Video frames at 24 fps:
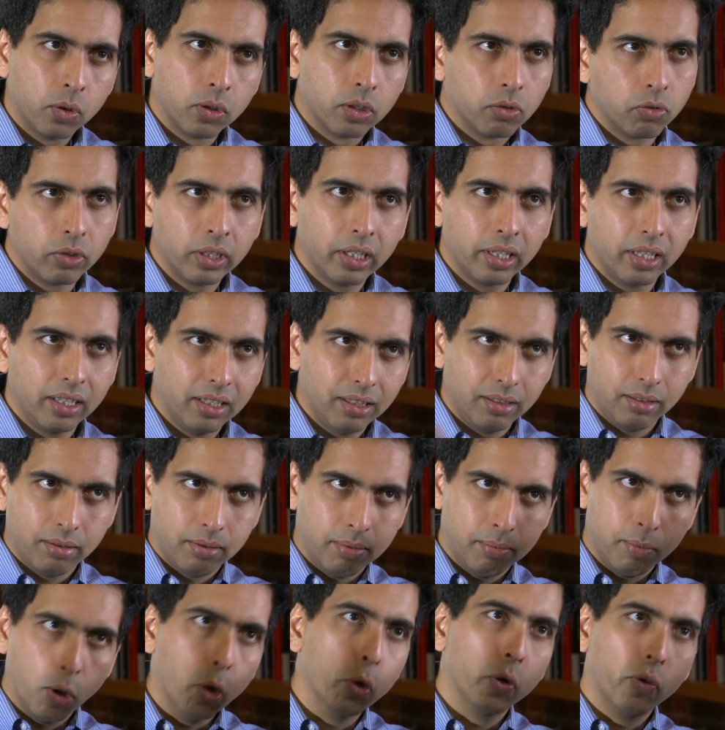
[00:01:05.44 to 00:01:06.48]
who are really you
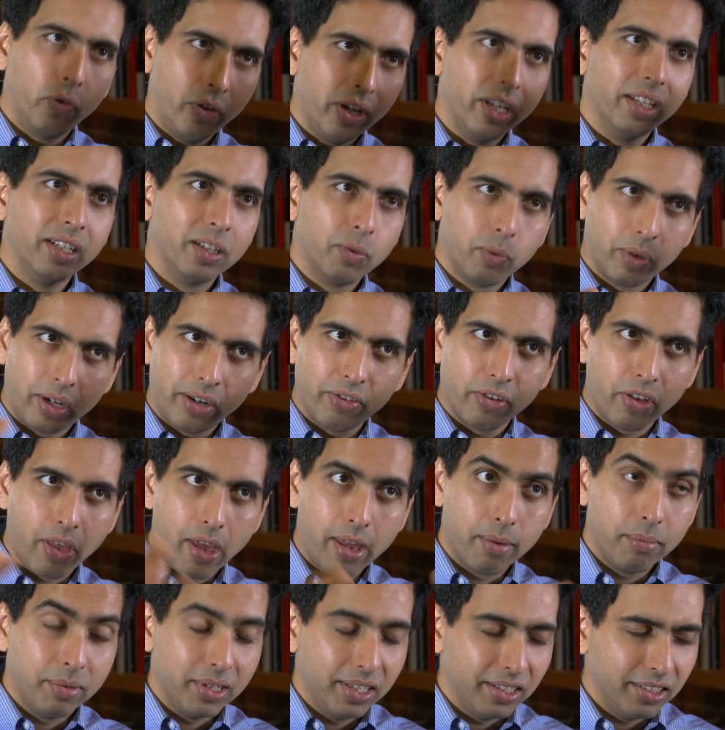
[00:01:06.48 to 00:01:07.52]
know, motivated, whatever
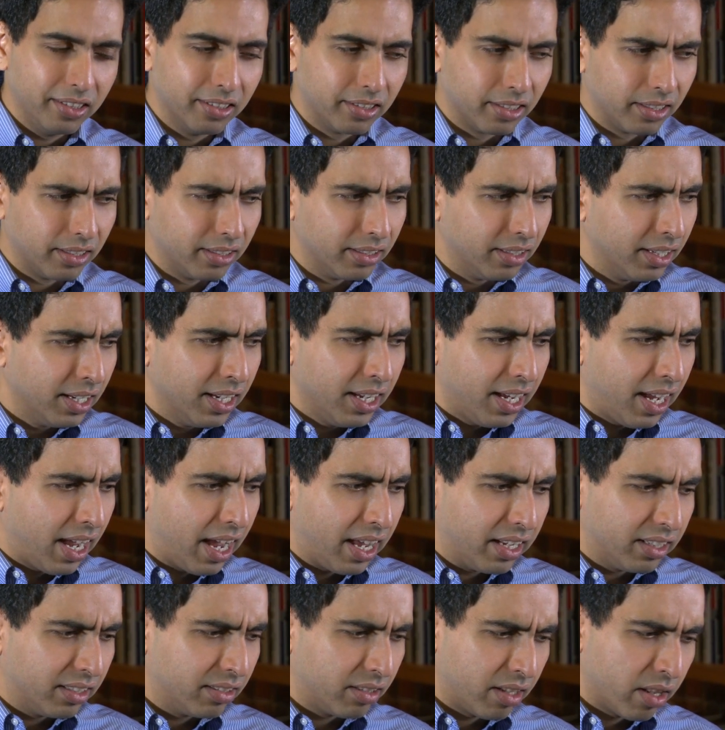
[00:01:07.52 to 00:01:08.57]
that means, and,
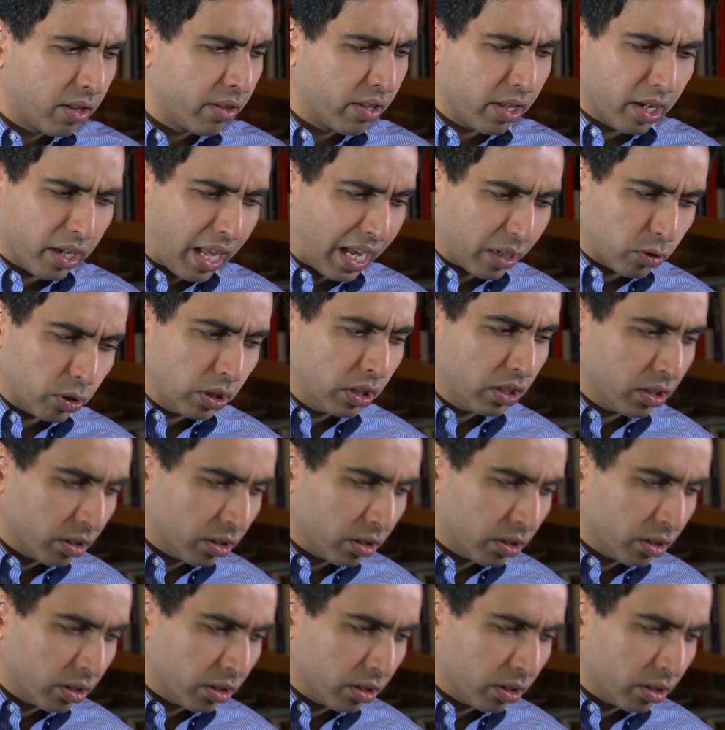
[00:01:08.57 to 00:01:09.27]
and they'll actually